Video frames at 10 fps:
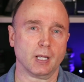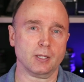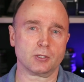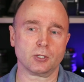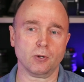
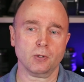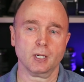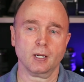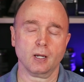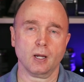And so
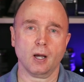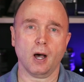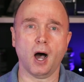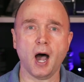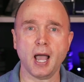
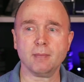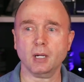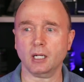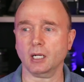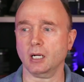I'm
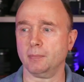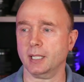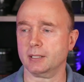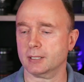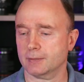a little
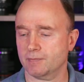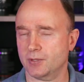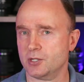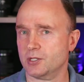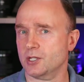bit,
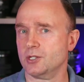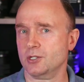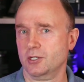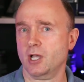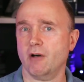this
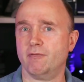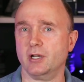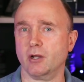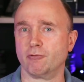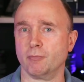is a tough
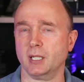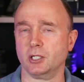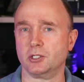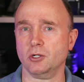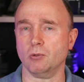video for me to
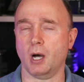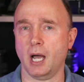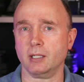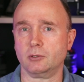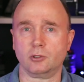do.
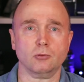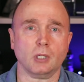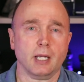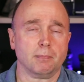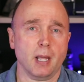I do
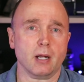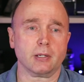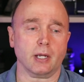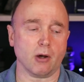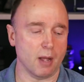like
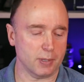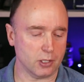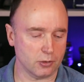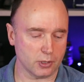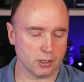Pergear. I've been
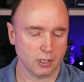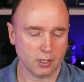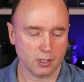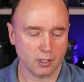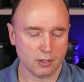using
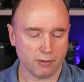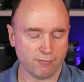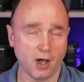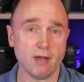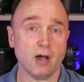the
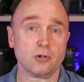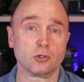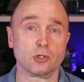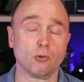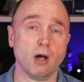
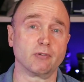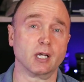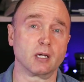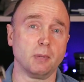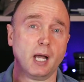512
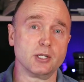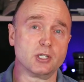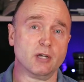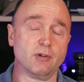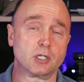gigabyte
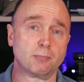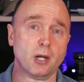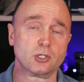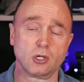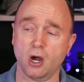
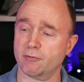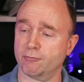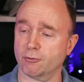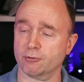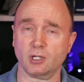CFexpress card
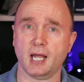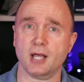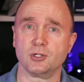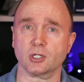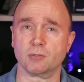for the
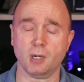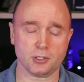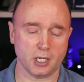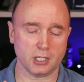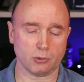last 6
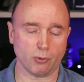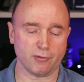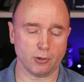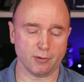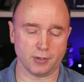months. I did a
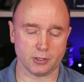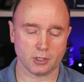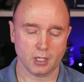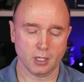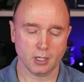review of
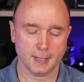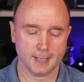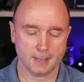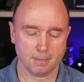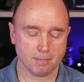this,
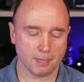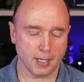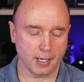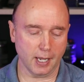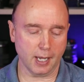
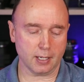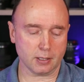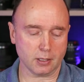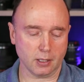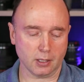
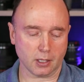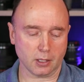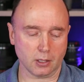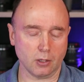and you